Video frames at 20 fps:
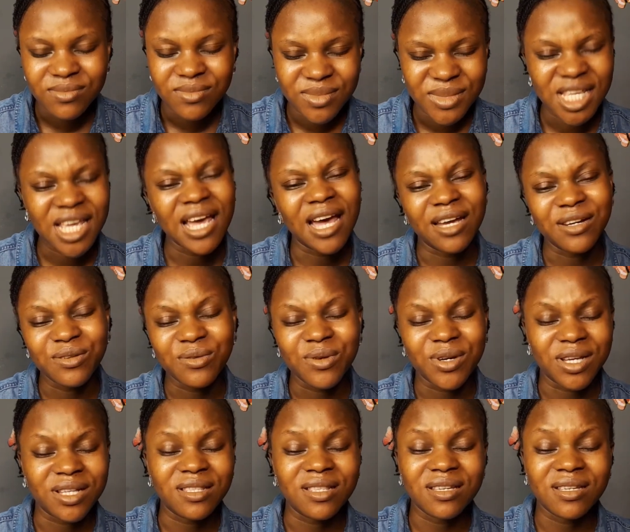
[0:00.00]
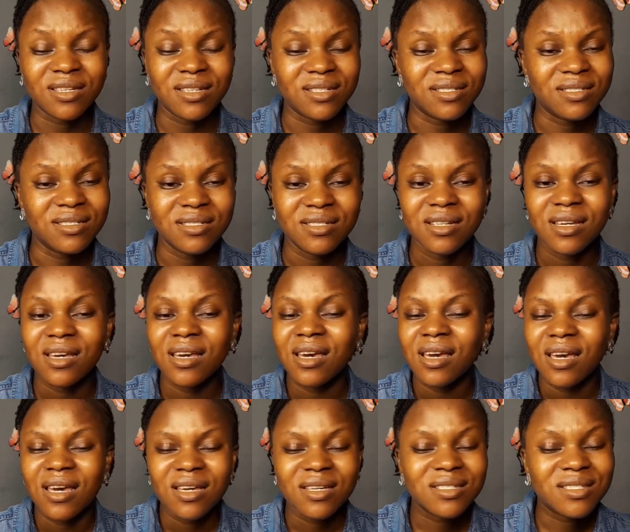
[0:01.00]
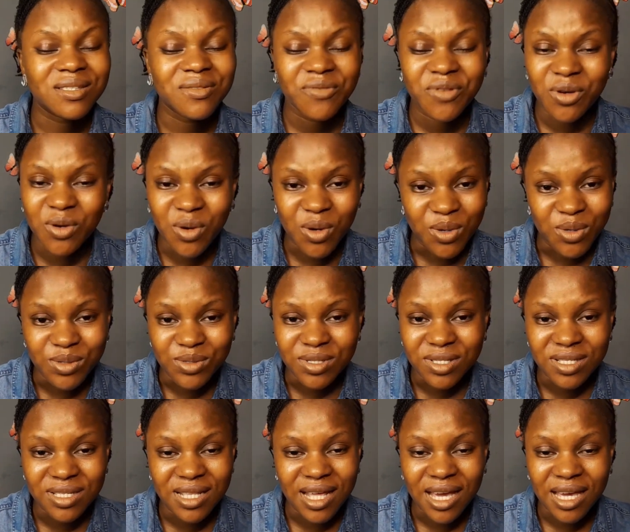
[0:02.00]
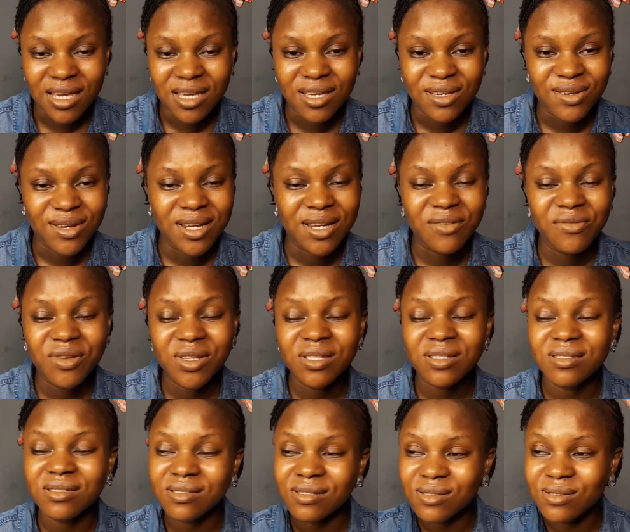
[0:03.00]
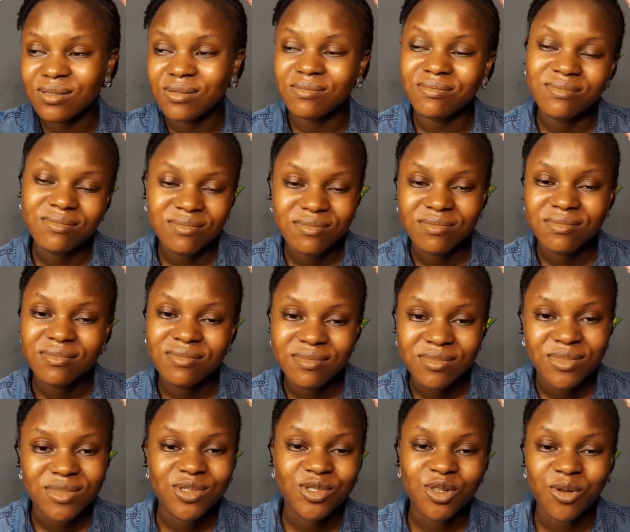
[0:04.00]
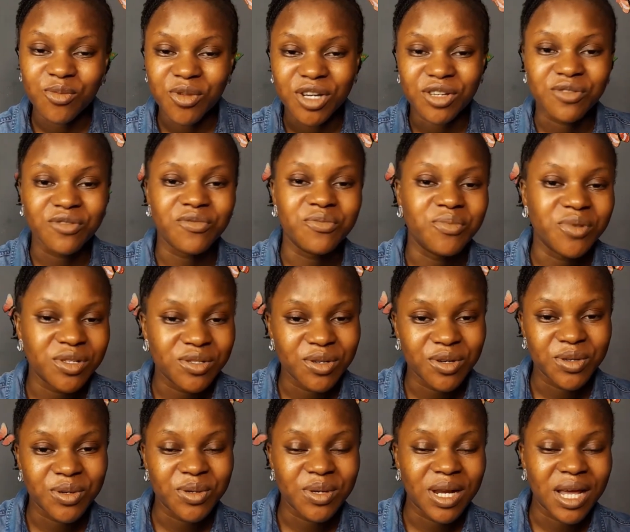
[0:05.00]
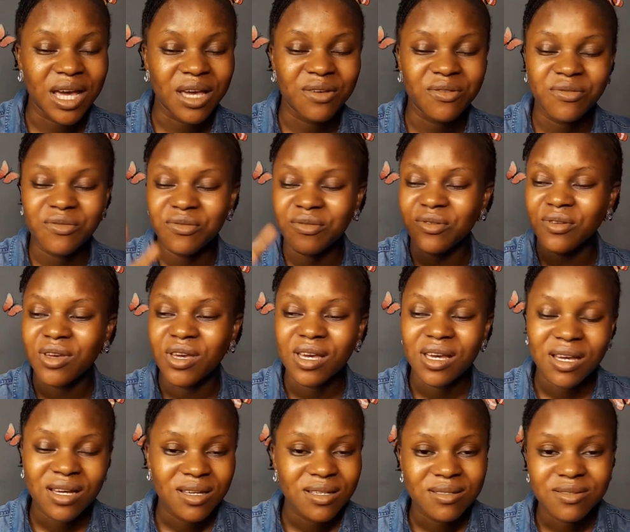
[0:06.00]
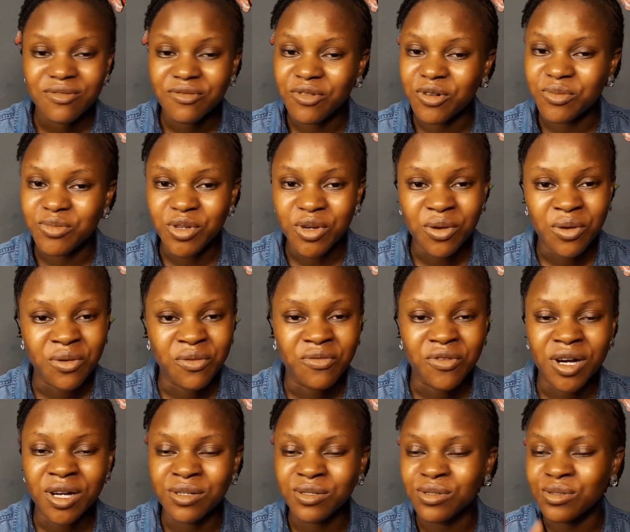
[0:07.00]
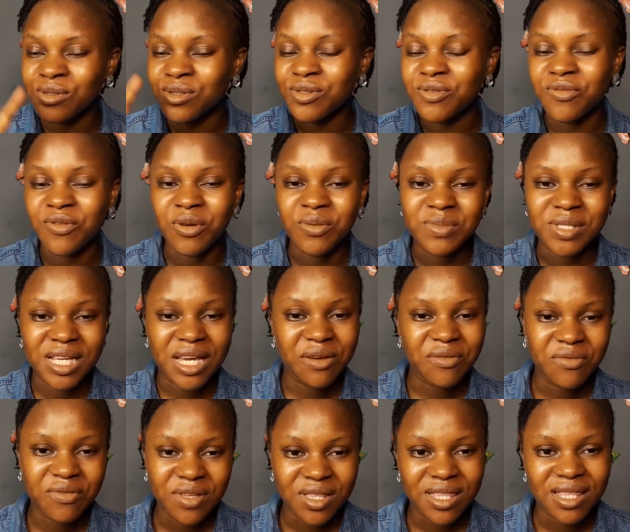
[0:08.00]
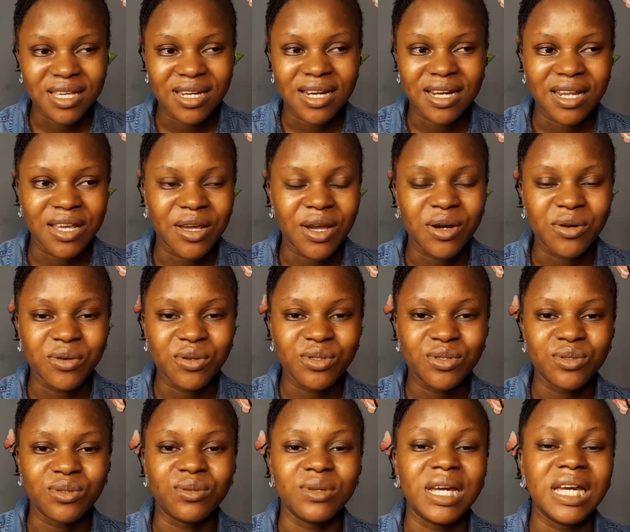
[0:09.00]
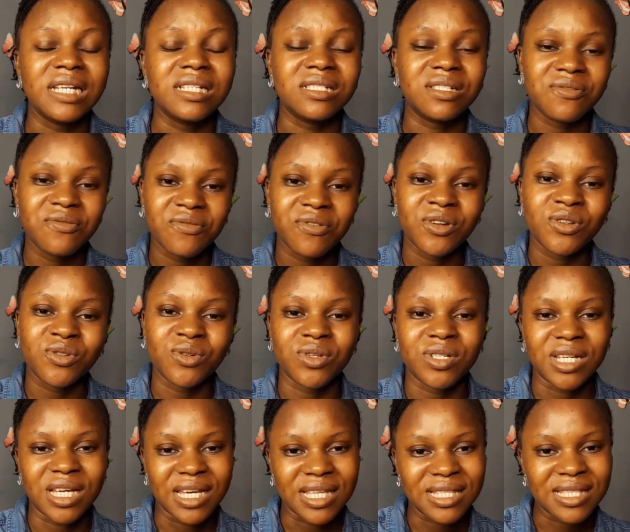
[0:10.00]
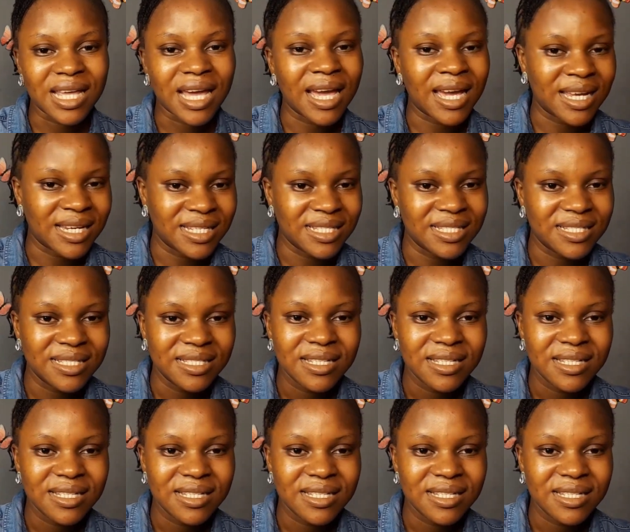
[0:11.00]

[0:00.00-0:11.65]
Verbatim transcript: Yeah, I know what you're thinking. It's difficult. Like, you're living somewhere you've been all your life, formed all your values, formed everything, and then you're going to a different church entirely.